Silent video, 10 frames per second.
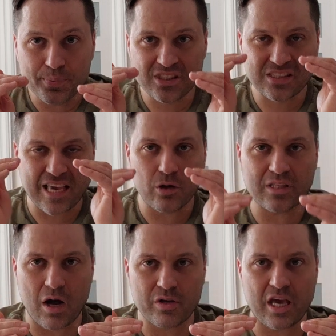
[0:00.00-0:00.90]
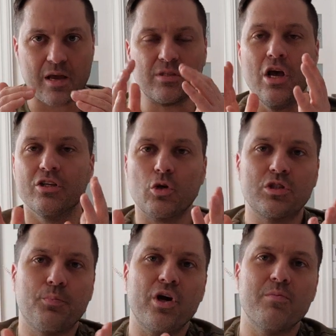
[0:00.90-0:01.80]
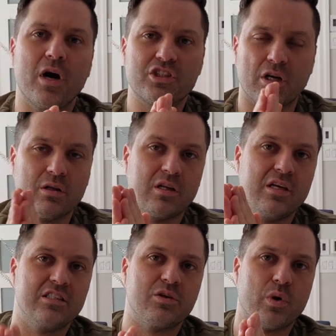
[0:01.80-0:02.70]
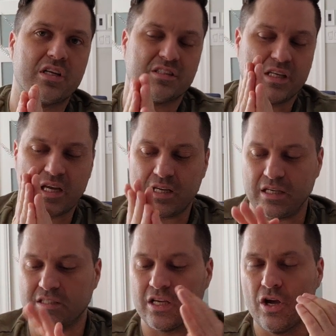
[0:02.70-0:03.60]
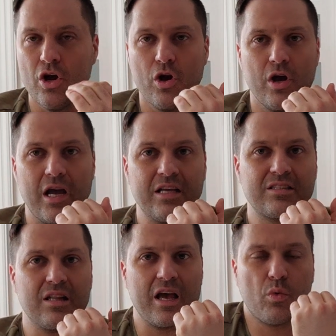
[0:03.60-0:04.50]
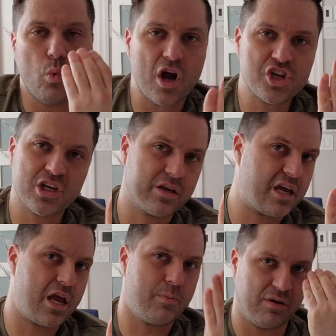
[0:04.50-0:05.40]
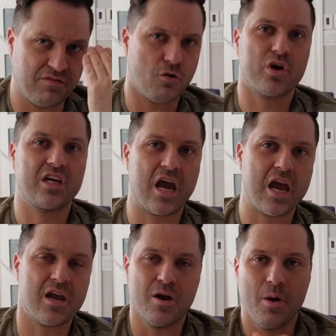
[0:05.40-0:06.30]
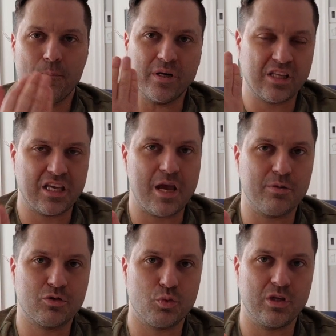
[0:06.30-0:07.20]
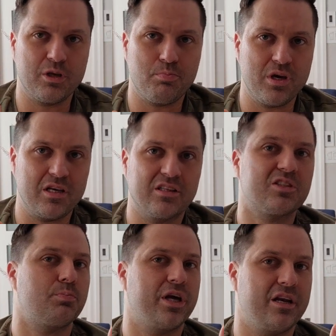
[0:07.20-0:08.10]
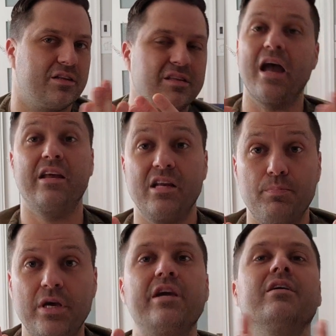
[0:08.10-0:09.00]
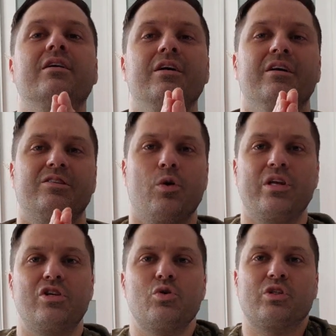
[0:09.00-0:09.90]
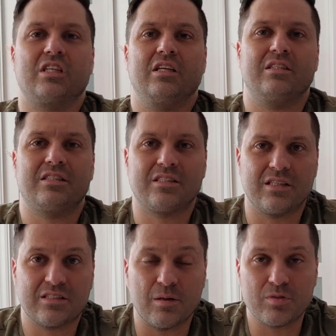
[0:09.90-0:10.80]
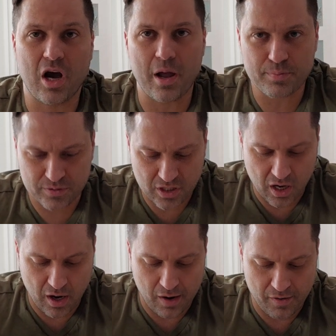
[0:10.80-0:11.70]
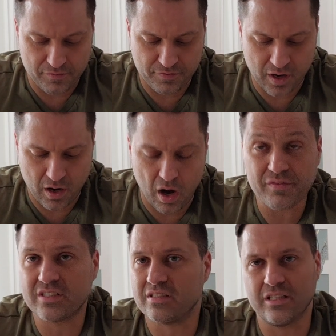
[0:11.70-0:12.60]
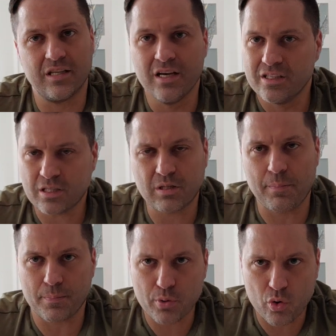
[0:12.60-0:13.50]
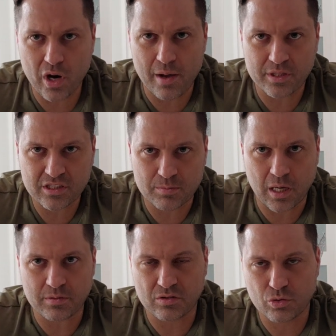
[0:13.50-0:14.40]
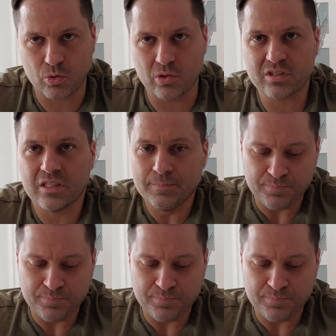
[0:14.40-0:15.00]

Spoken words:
scale down games. So it's pretty much an easy way to say it is, it's like watching a game in 4K, but the game is really being displayed in 1080p. So it uses some types of, obviously, some type of programming, some types of tools